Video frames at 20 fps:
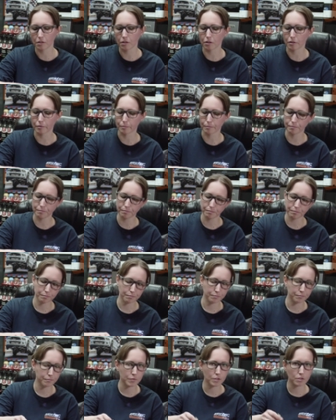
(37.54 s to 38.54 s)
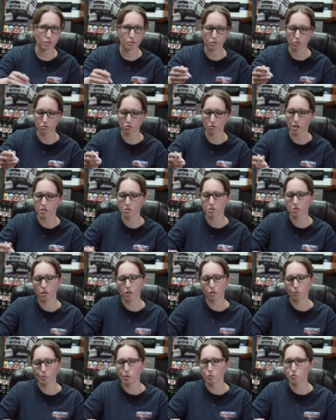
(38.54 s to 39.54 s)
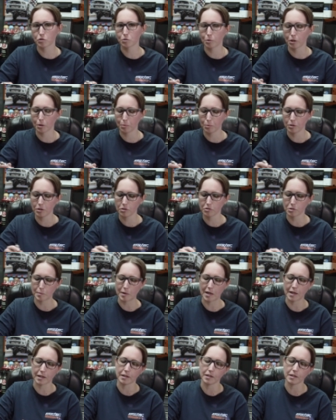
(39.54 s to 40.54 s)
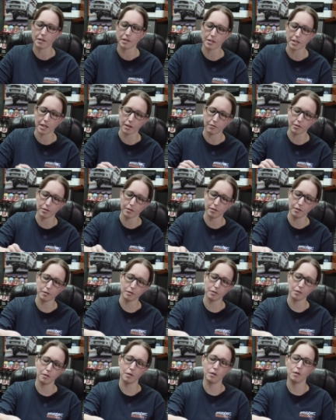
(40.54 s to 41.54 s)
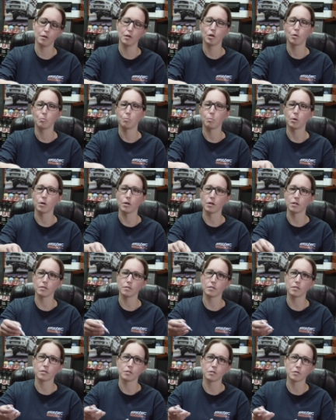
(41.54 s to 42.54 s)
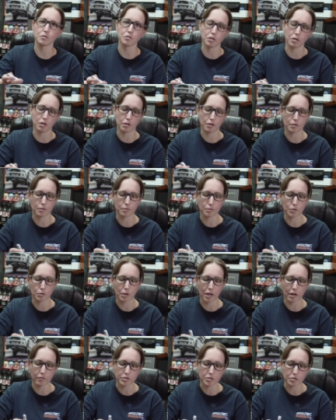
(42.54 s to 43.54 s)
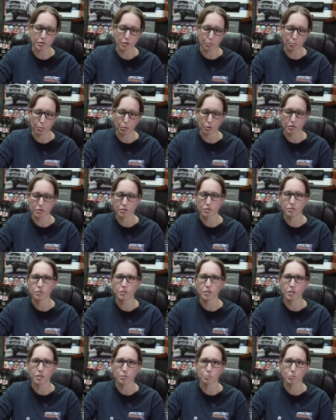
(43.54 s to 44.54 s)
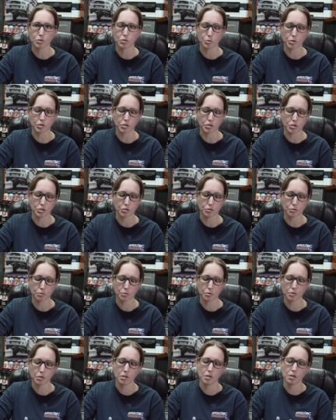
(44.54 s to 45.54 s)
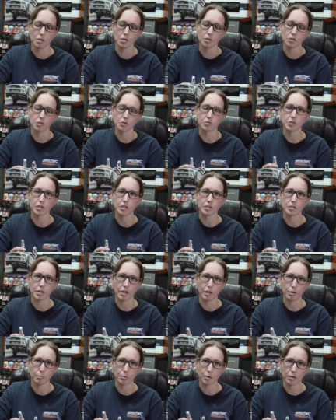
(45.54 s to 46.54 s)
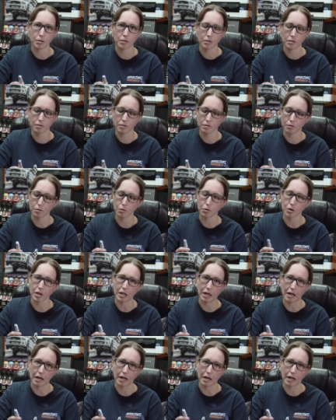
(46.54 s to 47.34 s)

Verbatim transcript: um, there's a lot to talk about with spark plugs. I'm not going to get in everything, but there's a, you know, obviously an important thing between the two. There's a taper or a